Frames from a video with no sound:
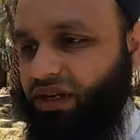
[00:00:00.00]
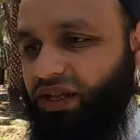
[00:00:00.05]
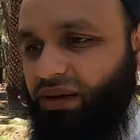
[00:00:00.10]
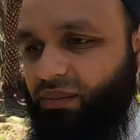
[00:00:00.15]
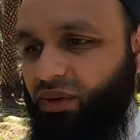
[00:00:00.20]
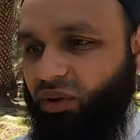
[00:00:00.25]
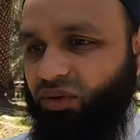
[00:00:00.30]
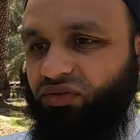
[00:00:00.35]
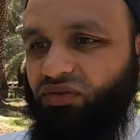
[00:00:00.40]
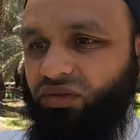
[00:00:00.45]

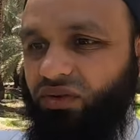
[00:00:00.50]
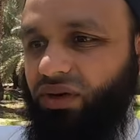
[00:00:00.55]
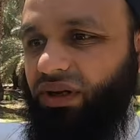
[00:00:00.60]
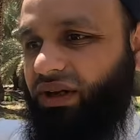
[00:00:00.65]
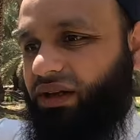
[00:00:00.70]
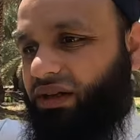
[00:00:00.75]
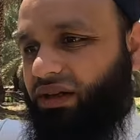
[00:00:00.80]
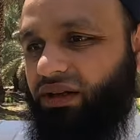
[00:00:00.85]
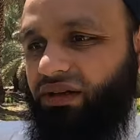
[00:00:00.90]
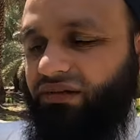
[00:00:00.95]
near
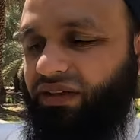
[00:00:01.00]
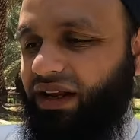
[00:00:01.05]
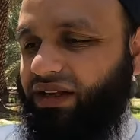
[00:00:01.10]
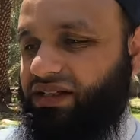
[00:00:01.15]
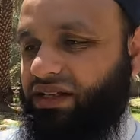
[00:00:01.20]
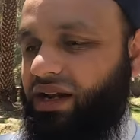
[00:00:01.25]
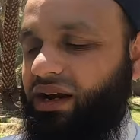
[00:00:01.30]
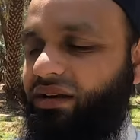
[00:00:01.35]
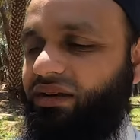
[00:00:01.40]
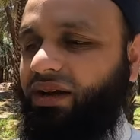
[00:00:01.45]
Mosul and the
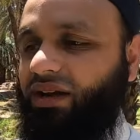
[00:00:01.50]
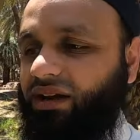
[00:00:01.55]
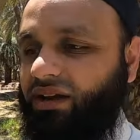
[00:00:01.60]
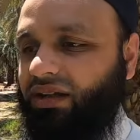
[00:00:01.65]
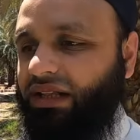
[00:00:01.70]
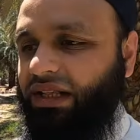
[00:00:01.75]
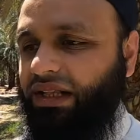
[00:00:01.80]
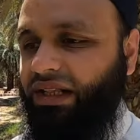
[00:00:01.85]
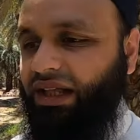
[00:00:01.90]
Levant area